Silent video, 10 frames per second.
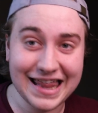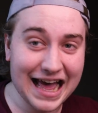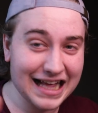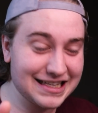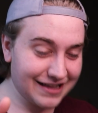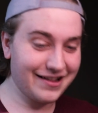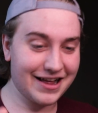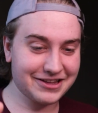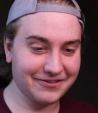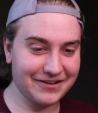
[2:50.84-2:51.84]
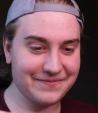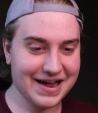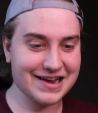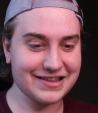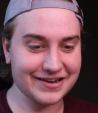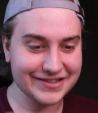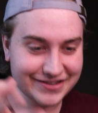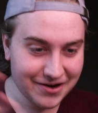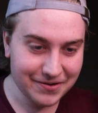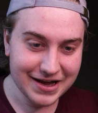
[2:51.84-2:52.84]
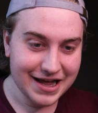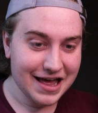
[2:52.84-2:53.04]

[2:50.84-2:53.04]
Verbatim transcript: That's a lot to unpack there. So